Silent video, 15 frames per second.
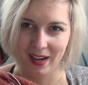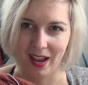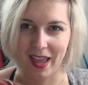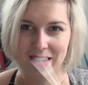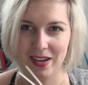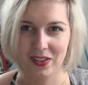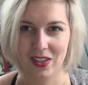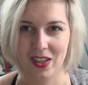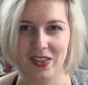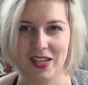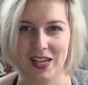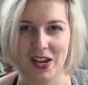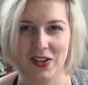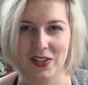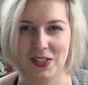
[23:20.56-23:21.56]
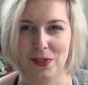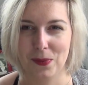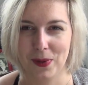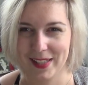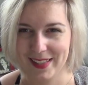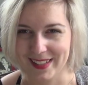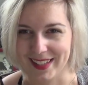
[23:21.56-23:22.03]
and not on the other
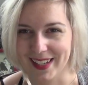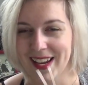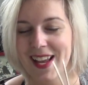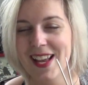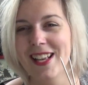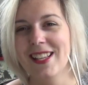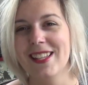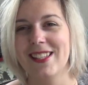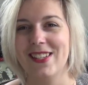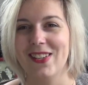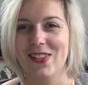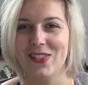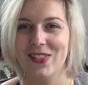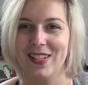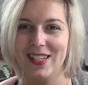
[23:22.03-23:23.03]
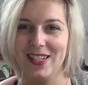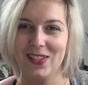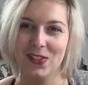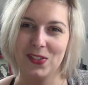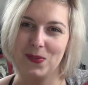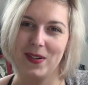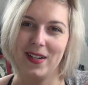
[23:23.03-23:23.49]
sweater. So the
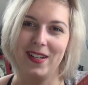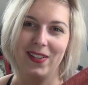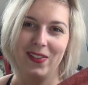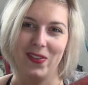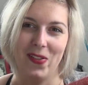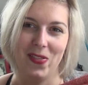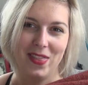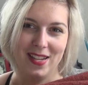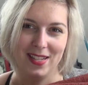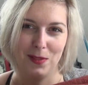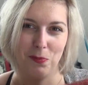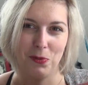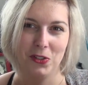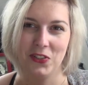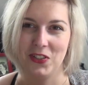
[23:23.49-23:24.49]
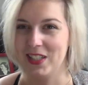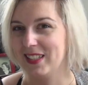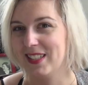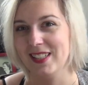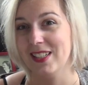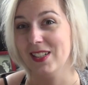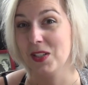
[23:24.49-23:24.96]
needles were on this project
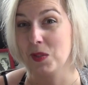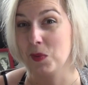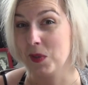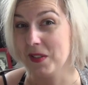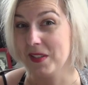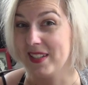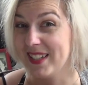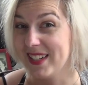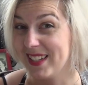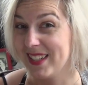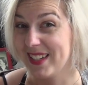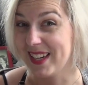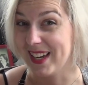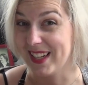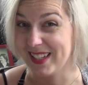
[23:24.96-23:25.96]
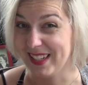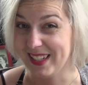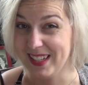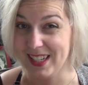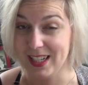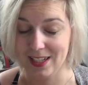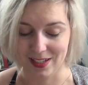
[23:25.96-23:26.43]
and the other one didn't get
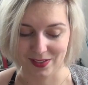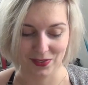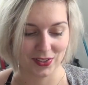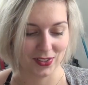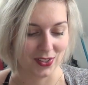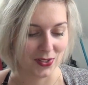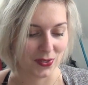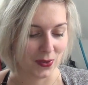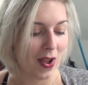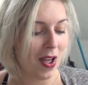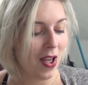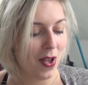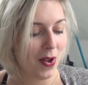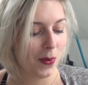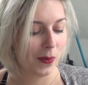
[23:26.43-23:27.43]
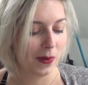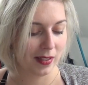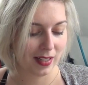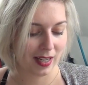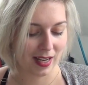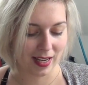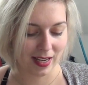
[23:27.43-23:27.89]
any love. So
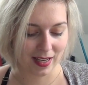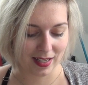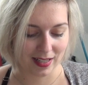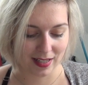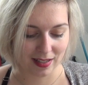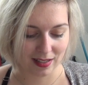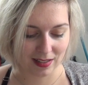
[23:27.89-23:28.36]
what I